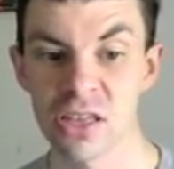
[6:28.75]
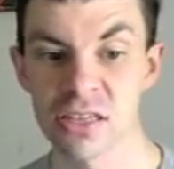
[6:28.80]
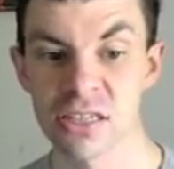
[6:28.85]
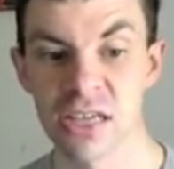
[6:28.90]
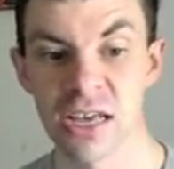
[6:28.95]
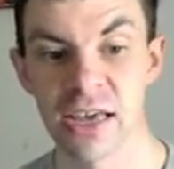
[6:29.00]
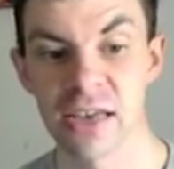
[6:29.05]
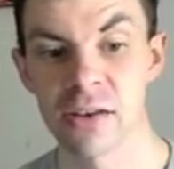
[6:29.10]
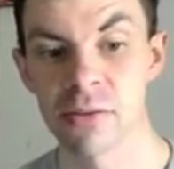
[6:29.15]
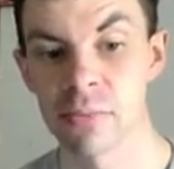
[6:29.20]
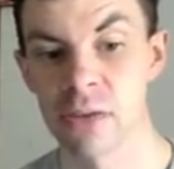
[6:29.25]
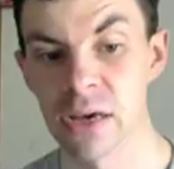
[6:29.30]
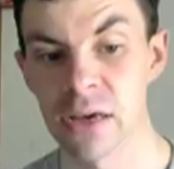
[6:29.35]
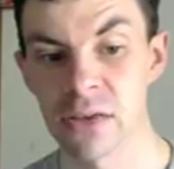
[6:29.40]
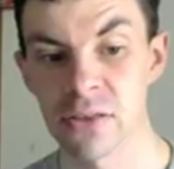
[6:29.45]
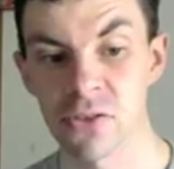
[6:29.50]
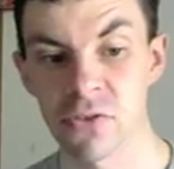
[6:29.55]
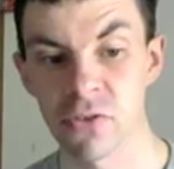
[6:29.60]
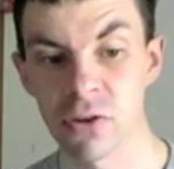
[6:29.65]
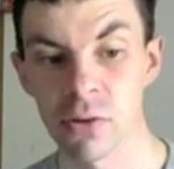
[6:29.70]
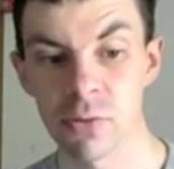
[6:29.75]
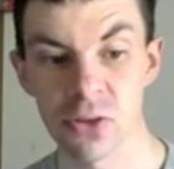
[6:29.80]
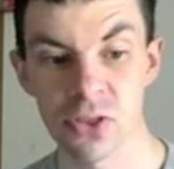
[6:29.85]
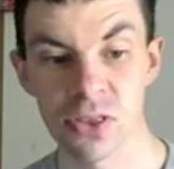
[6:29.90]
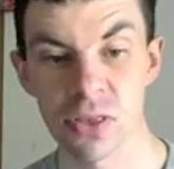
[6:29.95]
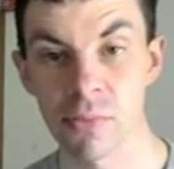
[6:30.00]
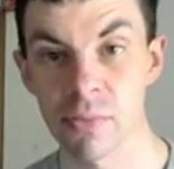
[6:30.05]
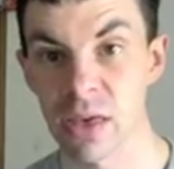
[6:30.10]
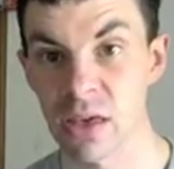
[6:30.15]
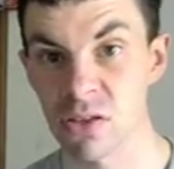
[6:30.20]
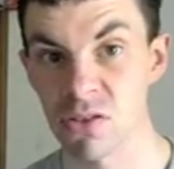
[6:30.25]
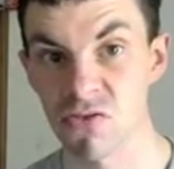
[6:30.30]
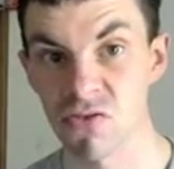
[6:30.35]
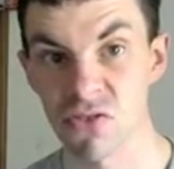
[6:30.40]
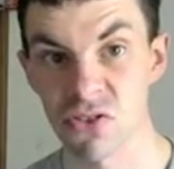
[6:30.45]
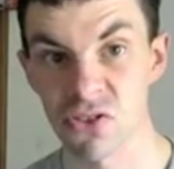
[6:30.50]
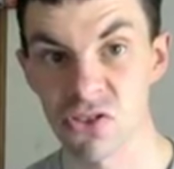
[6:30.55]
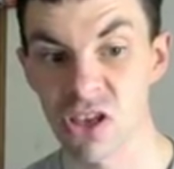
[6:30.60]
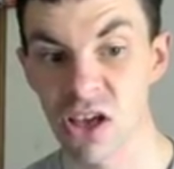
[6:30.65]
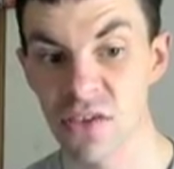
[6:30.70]
katana mastery with some
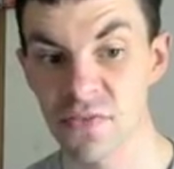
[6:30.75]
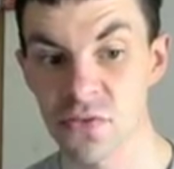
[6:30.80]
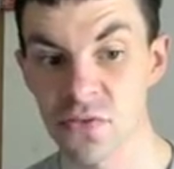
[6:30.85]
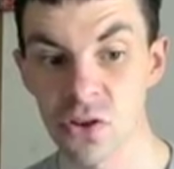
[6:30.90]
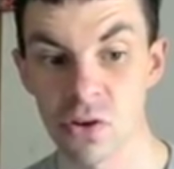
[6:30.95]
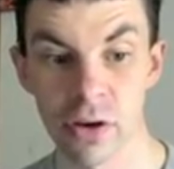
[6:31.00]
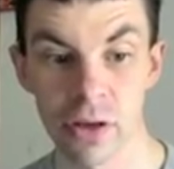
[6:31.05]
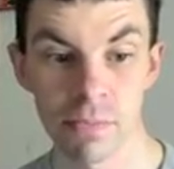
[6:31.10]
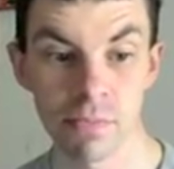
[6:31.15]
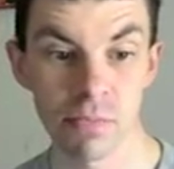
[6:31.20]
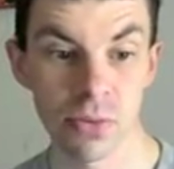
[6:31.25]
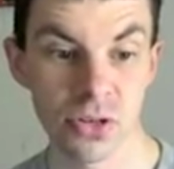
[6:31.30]
extra stuff to it,